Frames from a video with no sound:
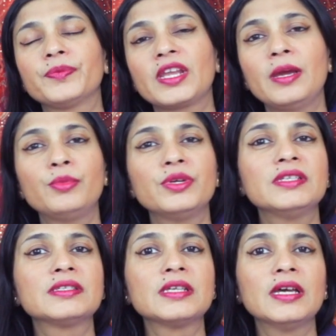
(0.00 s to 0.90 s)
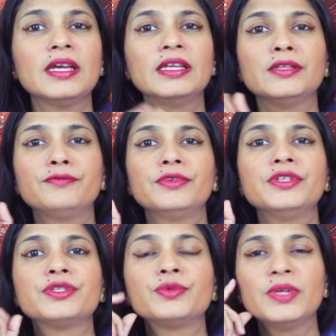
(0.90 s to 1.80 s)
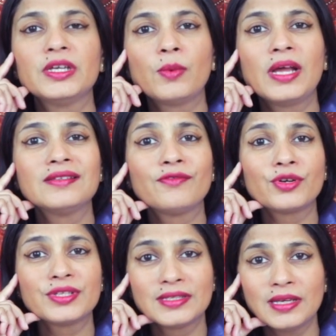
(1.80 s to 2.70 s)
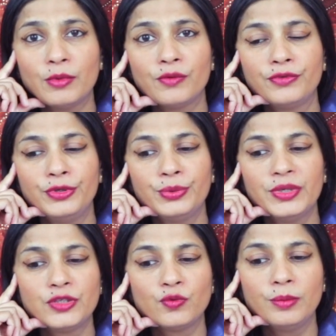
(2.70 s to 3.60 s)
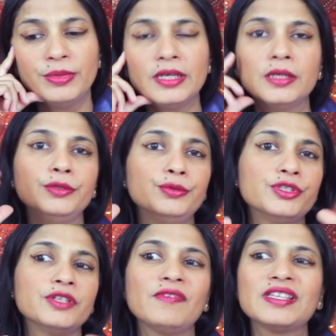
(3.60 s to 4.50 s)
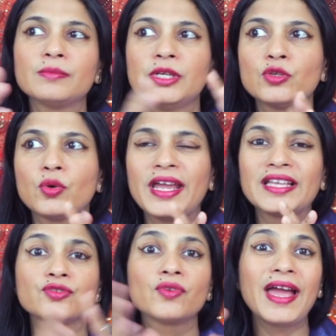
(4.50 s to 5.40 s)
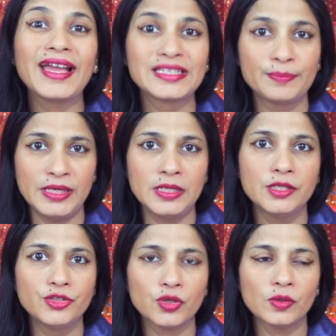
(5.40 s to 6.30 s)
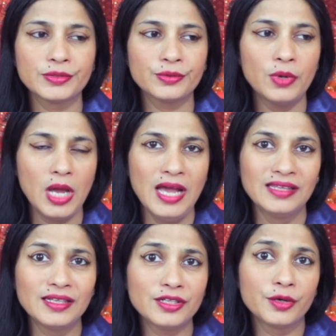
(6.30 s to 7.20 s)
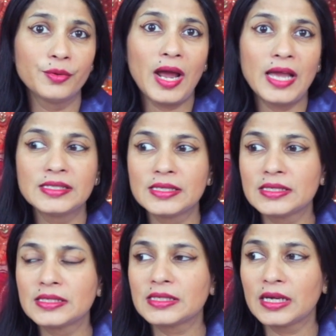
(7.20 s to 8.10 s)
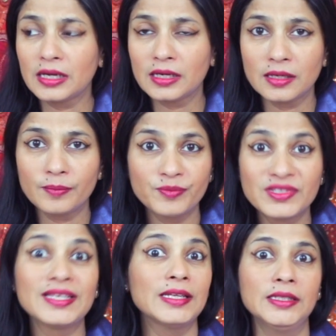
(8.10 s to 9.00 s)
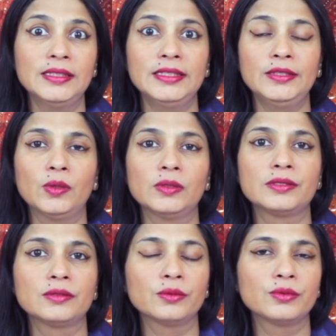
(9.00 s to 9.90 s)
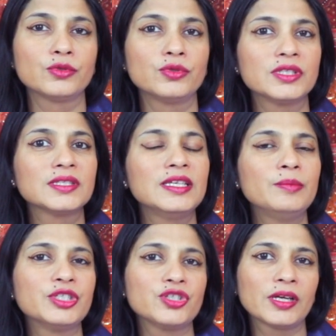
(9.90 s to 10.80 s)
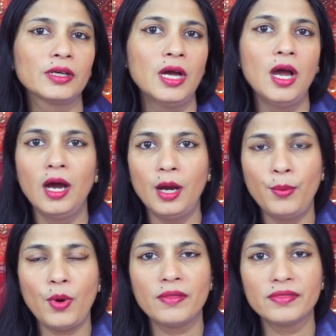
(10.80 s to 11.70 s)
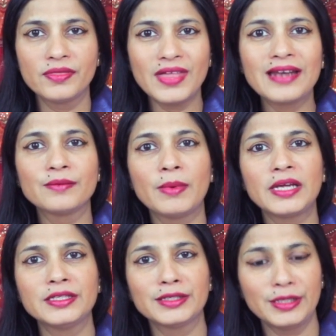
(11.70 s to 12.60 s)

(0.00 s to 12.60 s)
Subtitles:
Capris in the first week, while for some of you it will be a huge investment or extra expenditure also that arises suddenly also. So just keep a check upon that, my dear